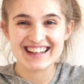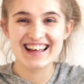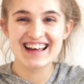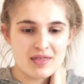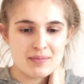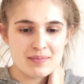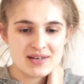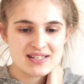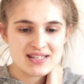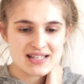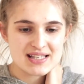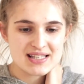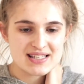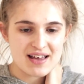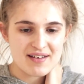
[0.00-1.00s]
The missing
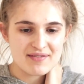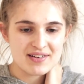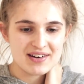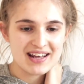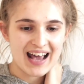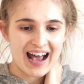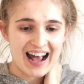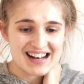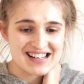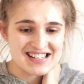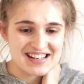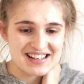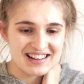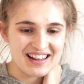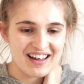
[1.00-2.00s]
7
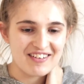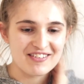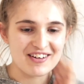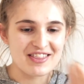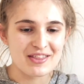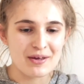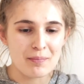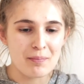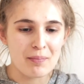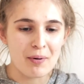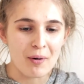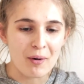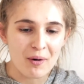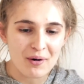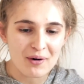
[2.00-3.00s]
cattle are in the
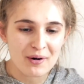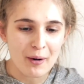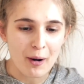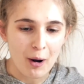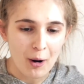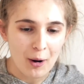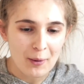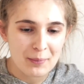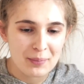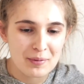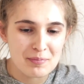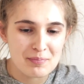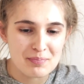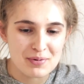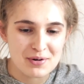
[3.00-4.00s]
pork hop
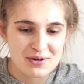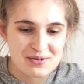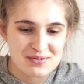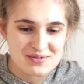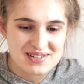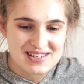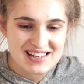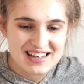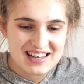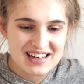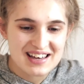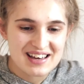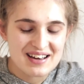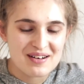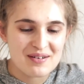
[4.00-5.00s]
boot.
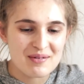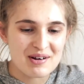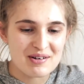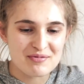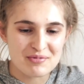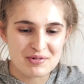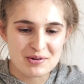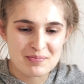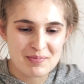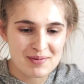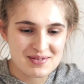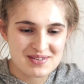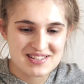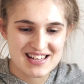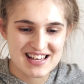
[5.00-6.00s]
When
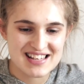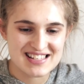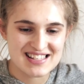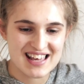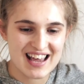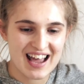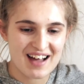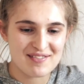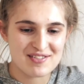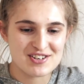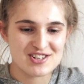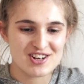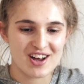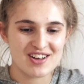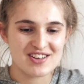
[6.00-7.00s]
RuPaul says they have a
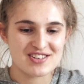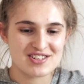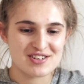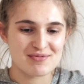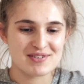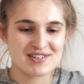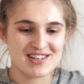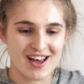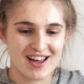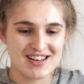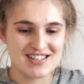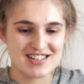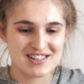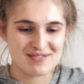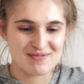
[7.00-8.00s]
chance to return
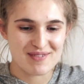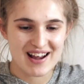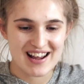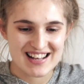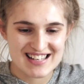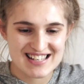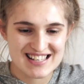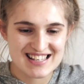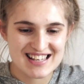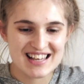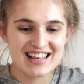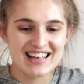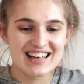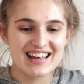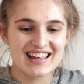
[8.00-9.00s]
to the race,
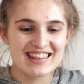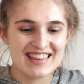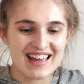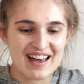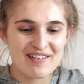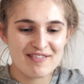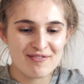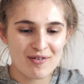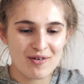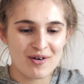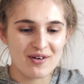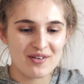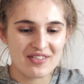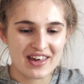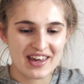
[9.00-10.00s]

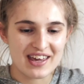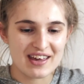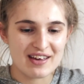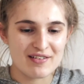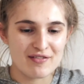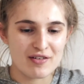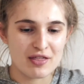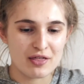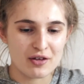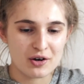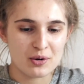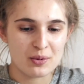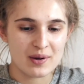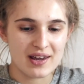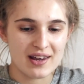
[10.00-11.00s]
therefore they give the
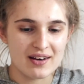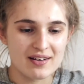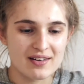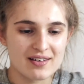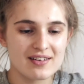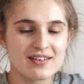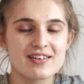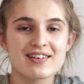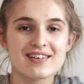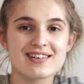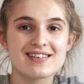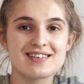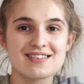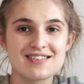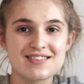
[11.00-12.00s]
queen
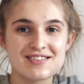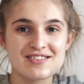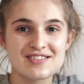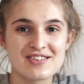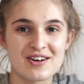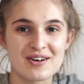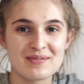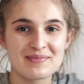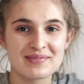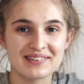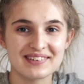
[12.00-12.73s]
chop.